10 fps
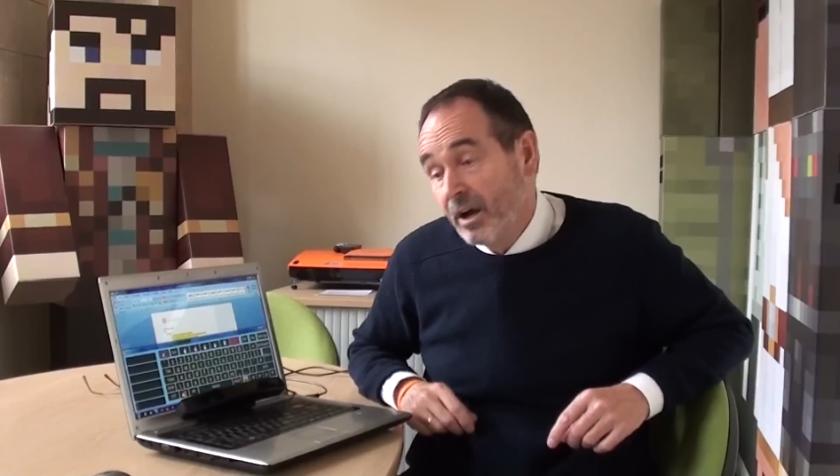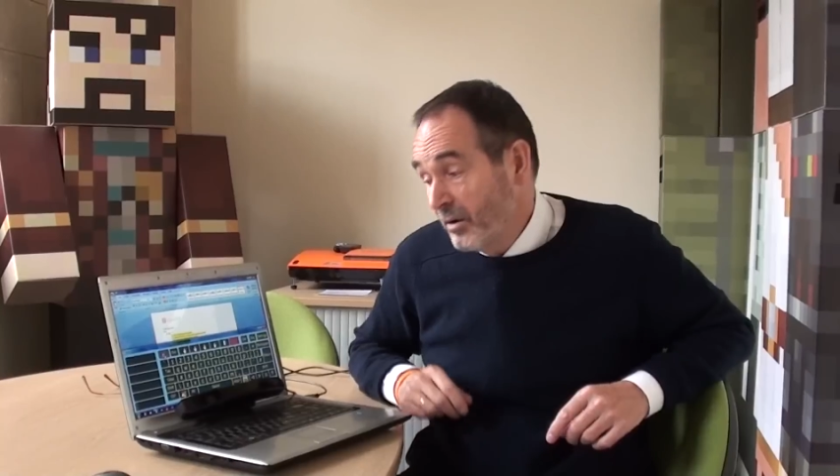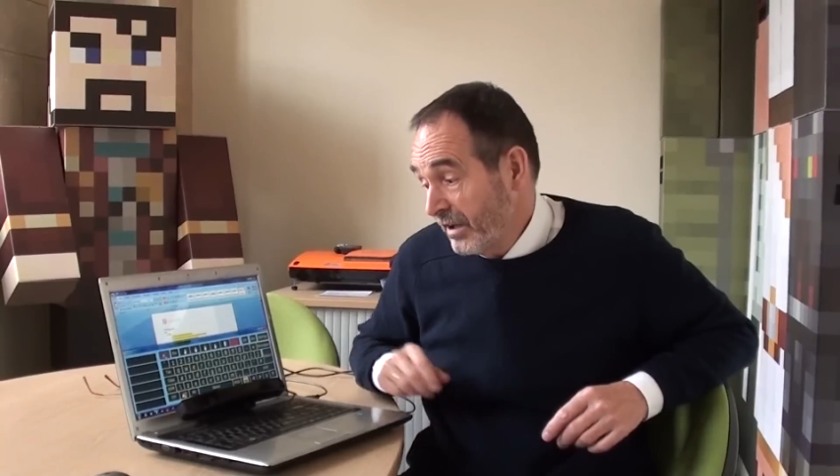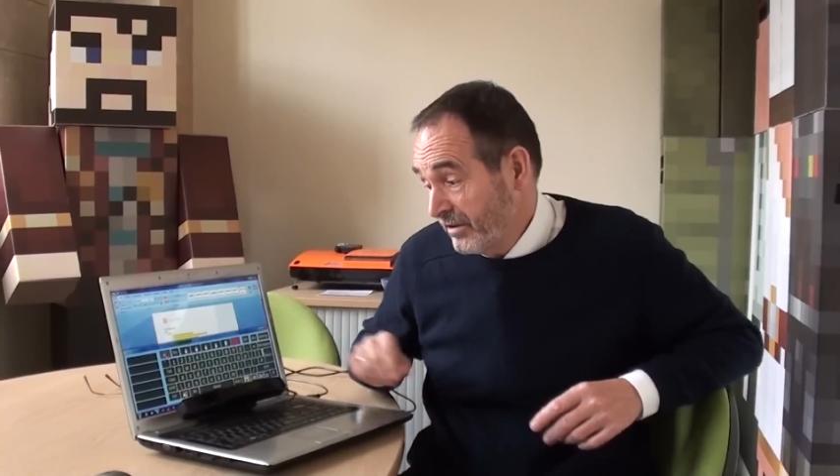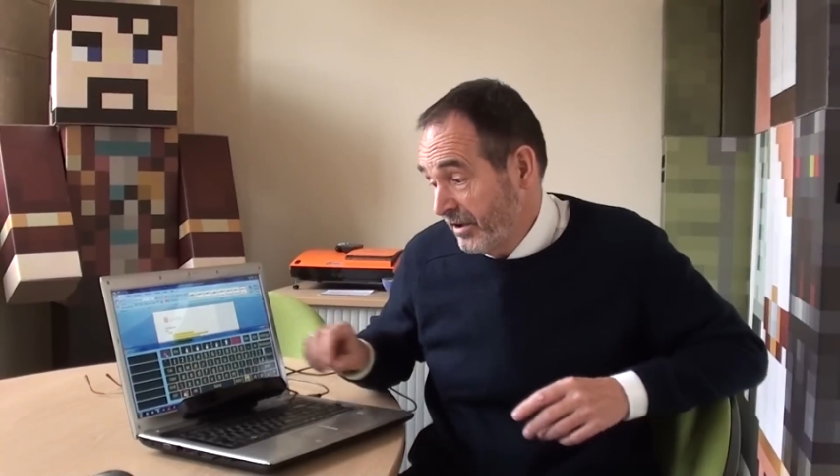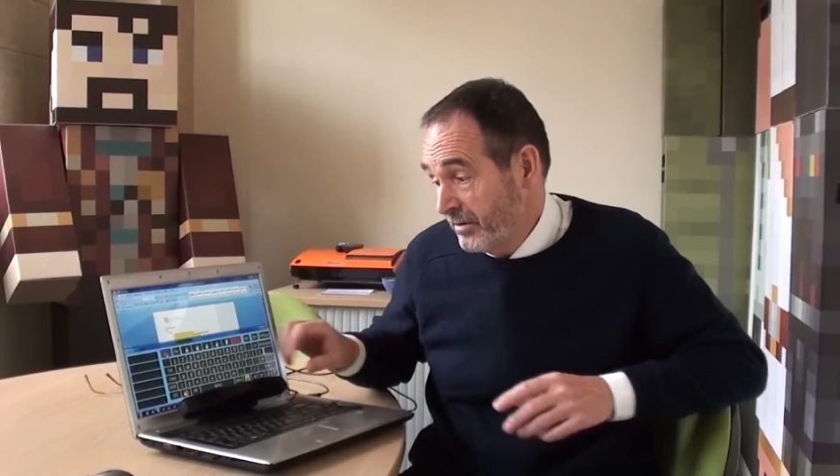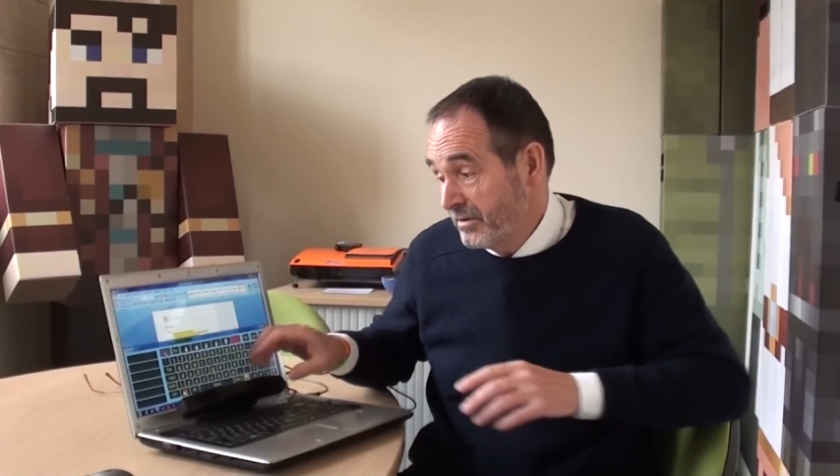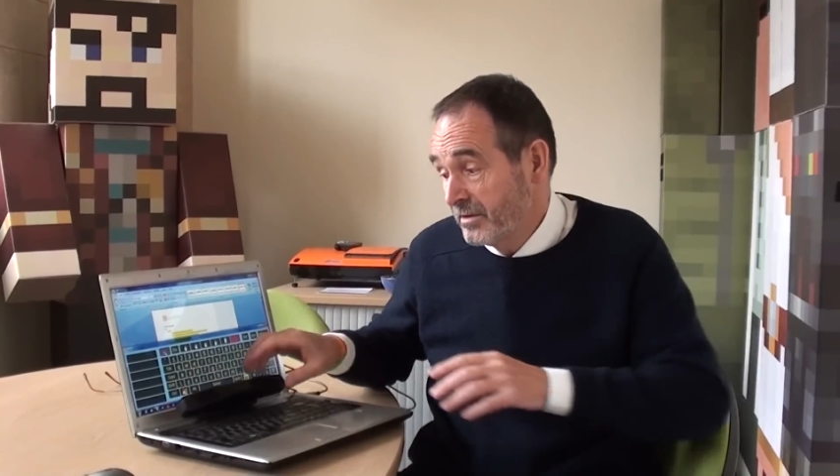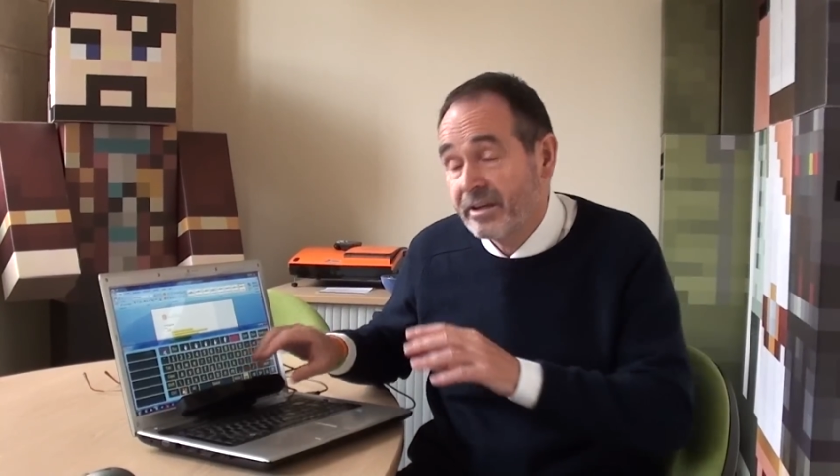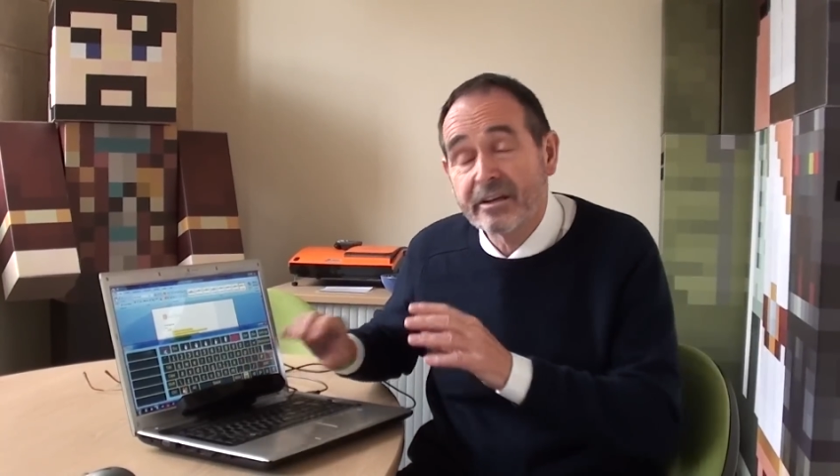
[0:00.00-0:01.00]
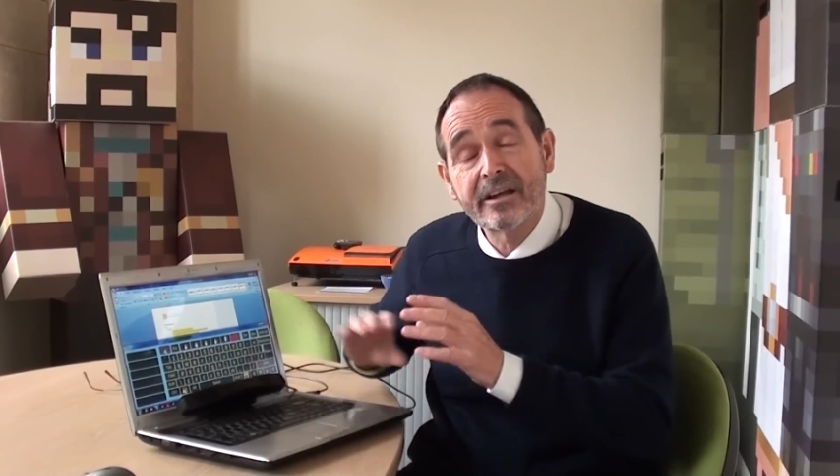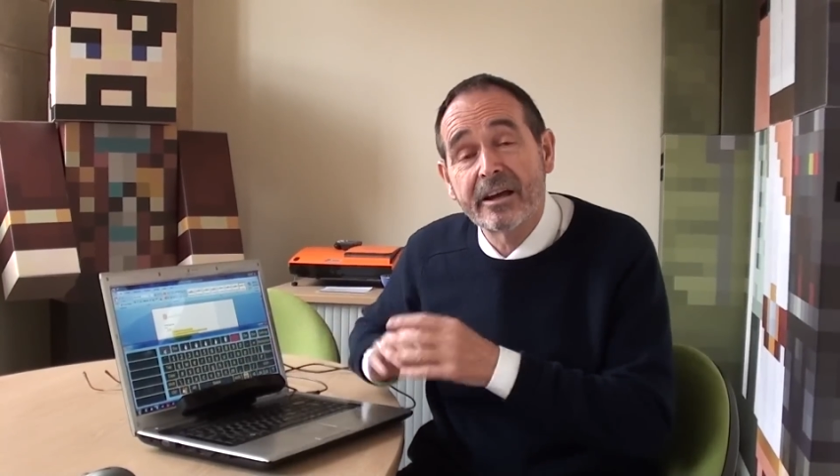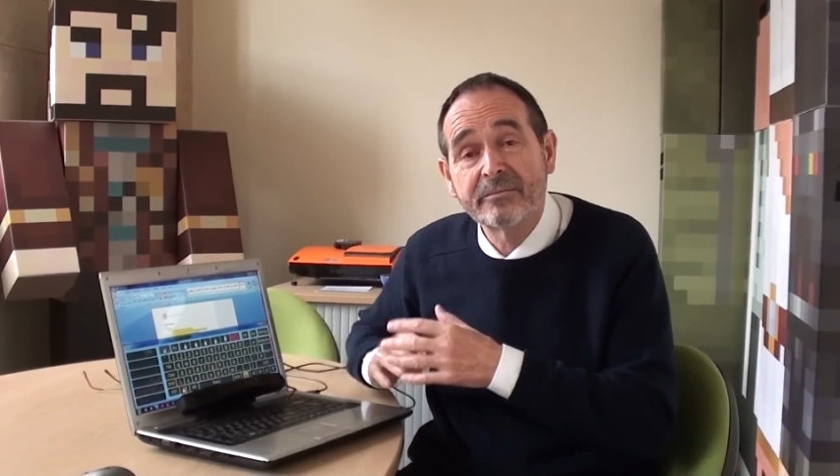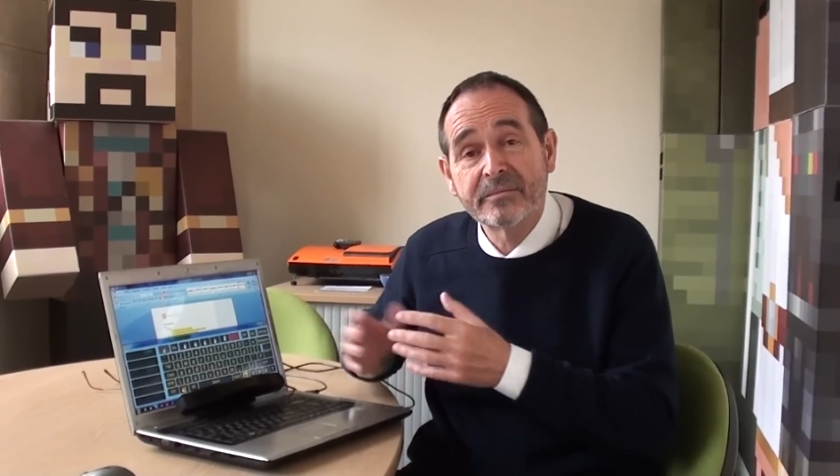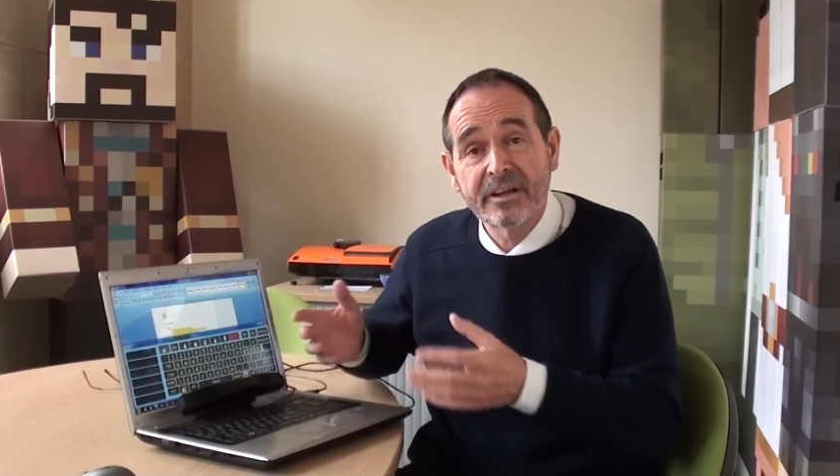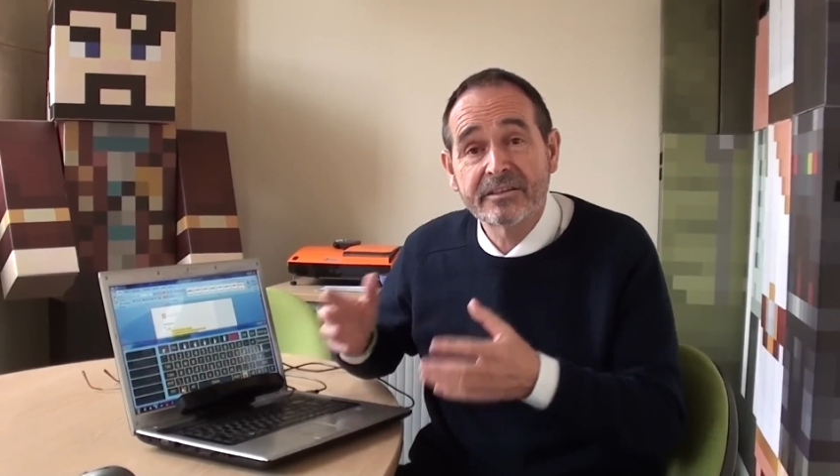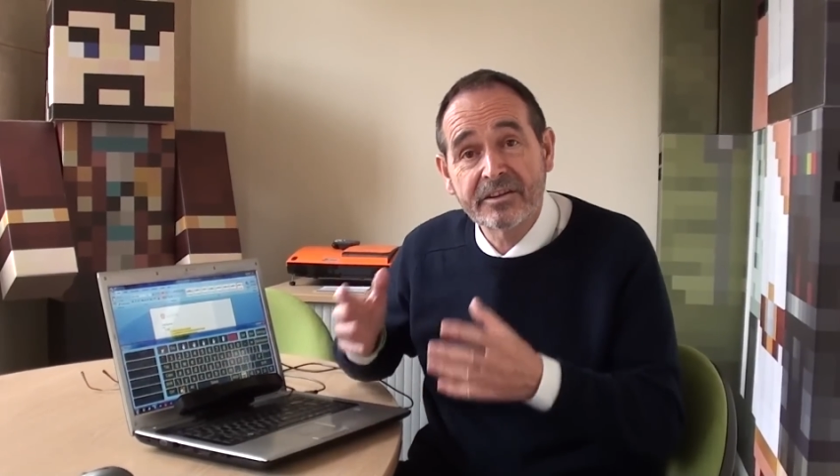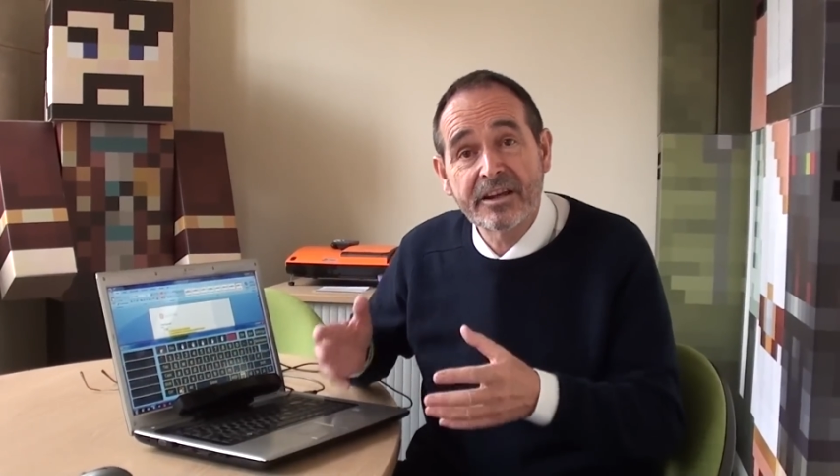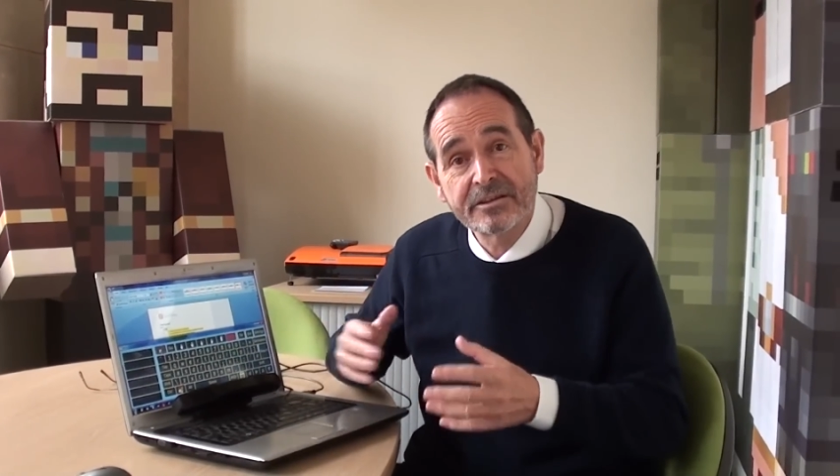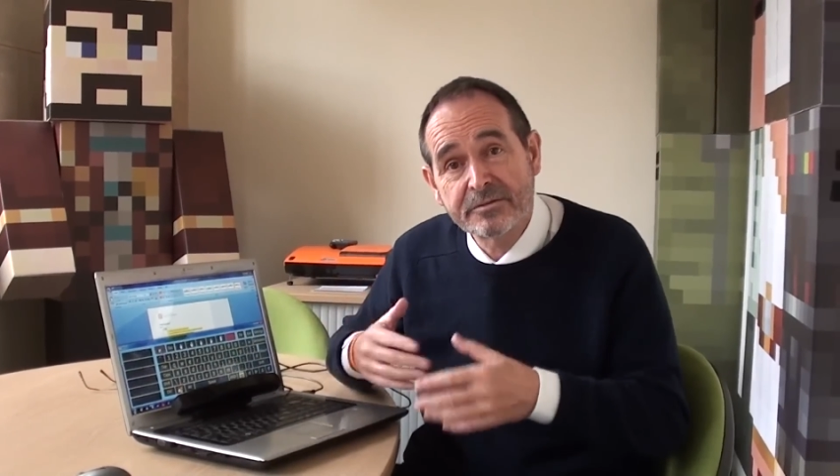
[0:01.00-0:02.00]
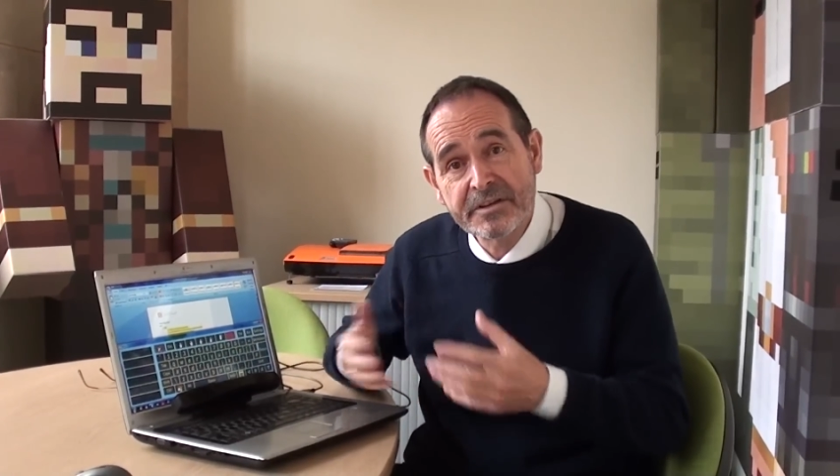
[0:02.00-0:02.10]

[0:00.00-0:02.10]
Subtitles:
Okay, so as I say,